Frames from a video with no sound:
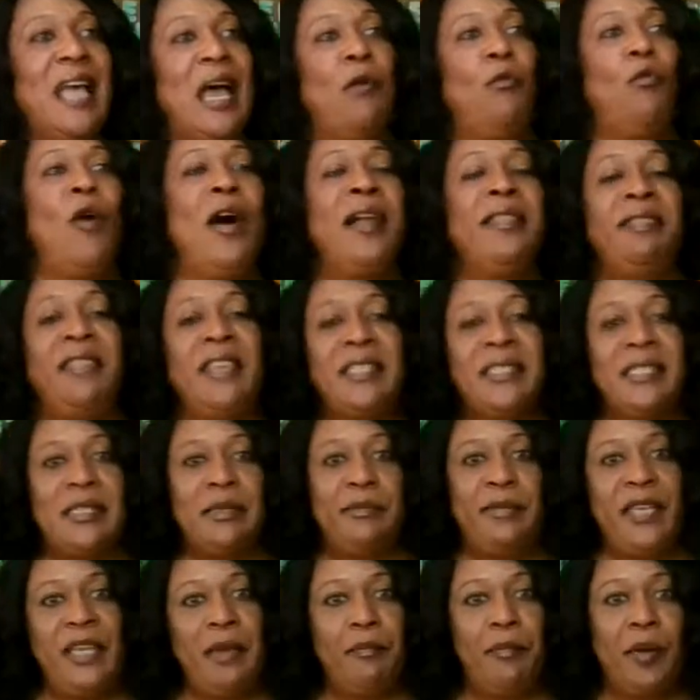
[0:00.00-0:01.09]
I want this to
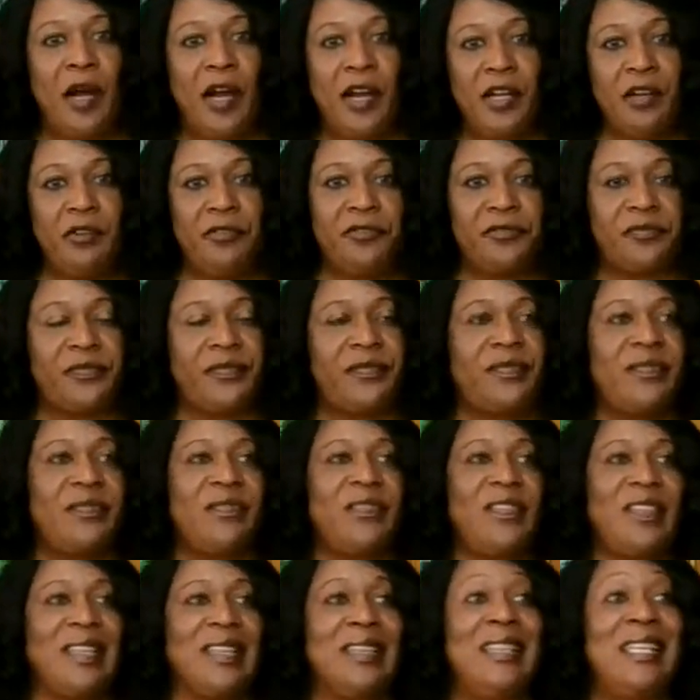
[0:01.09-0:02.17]
be a part of
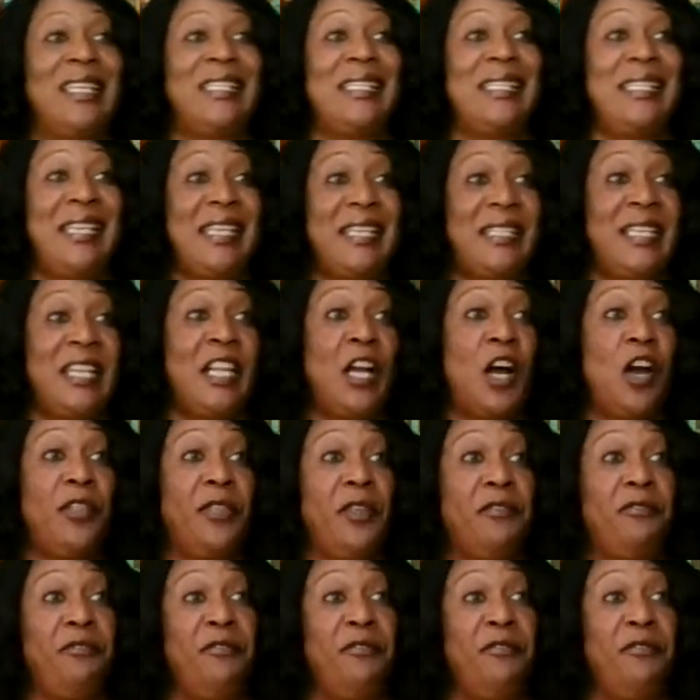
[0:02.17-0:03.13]
the seasoning on the